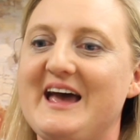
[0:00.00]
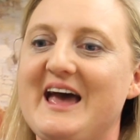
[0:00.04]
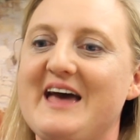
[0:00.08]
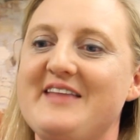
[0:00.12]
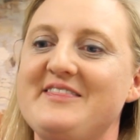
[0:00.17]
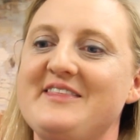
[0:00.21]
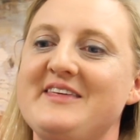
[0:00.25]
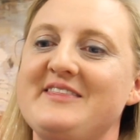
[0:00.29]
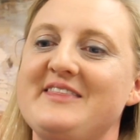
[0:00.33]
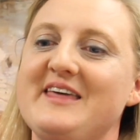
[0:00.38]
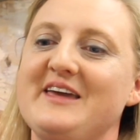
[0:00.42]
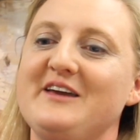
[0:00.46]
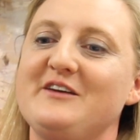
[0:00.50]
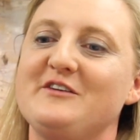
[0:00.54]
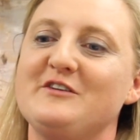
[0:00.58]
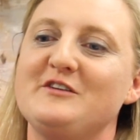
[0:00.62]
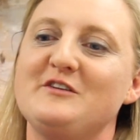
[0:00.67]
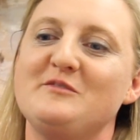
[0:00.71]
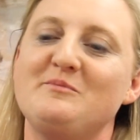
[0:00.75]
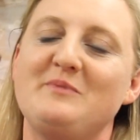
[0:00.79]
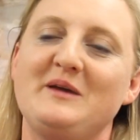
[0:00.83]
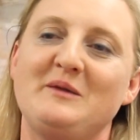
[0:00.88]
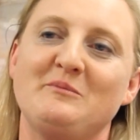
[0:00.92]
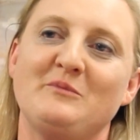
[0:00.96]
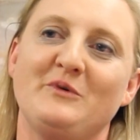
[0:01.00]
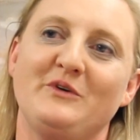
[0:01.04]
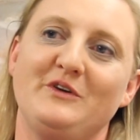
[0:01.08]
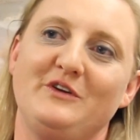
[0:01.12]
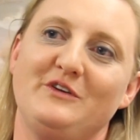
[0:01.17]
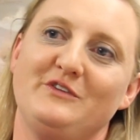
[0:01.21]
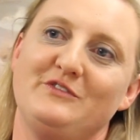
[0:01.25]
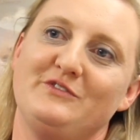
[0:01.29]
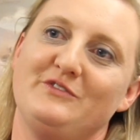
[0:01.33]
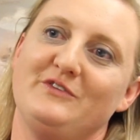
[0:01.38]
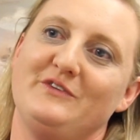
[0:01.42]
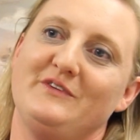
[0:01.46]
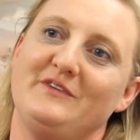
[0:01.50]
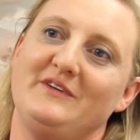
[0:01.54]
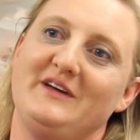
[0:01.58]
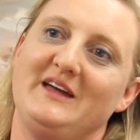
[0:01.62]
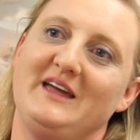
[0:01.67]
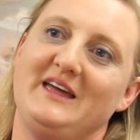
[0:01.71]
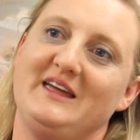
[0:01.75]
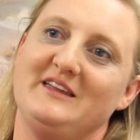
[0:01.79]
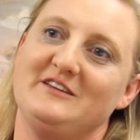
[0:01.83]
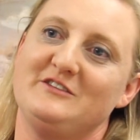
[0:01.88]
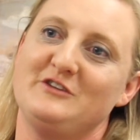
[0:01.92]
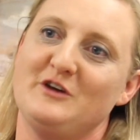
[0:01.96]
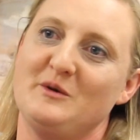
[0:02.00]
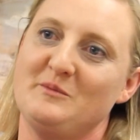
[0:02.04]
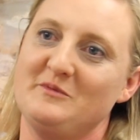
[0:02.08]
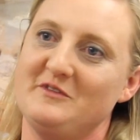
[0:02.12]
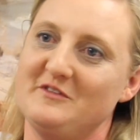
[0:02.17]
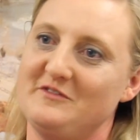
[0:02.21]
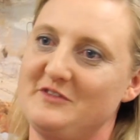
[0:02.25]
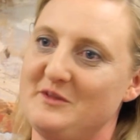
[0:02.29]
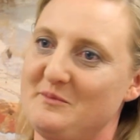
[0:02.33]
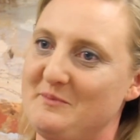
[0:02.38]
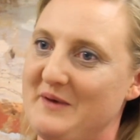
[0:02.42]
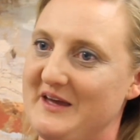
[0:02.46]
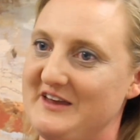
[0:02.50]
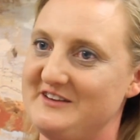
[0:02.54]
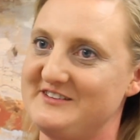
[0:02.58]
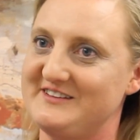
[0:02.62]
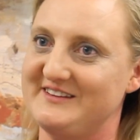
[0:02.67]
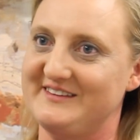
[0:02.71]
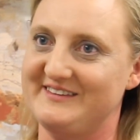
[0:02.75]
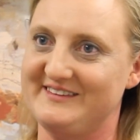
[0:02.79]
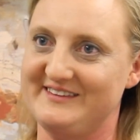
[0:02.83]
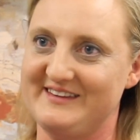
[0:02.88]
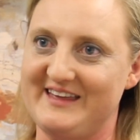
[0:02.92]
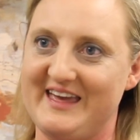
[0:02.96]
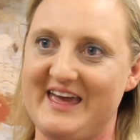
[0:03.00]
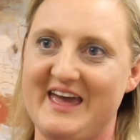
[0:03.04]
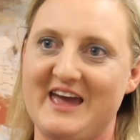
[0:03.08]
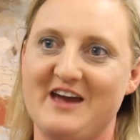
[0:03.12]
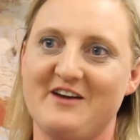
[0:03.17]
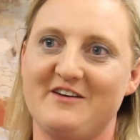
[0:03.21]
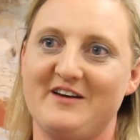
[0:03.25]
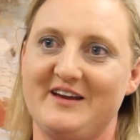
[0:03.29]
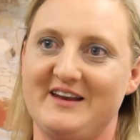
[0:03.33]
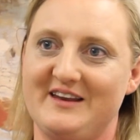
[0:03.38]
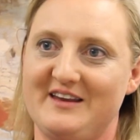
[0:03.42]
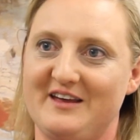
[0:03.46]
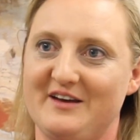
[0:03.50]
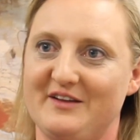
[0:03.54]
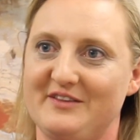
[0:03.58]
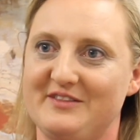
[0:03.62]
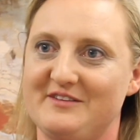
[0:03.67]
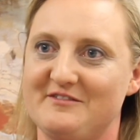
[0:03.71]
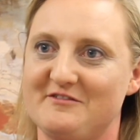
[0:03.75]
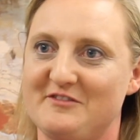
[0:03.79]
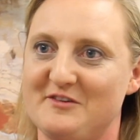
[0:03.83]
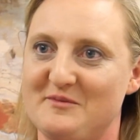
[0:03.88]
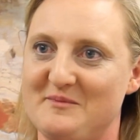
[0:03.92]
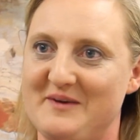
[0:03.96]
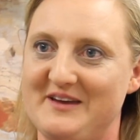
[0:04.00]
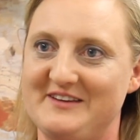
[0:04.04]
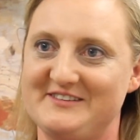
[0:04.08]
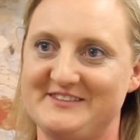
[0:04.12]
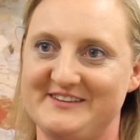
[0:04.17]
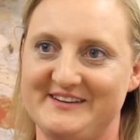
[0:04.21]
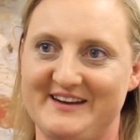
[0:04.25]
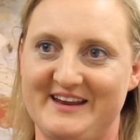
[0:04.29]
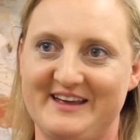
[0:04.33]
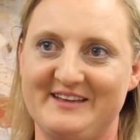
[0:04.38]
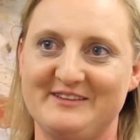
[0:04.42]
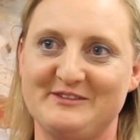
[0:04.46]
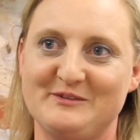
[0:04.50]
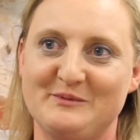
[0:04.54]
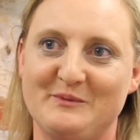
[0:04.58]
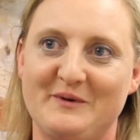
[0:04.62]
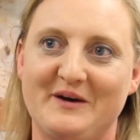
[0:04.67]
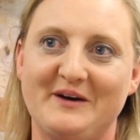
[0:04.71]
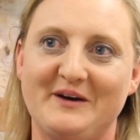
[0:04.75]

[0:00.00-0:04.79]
and then they could have been more useful in terms of the patient's care and health information as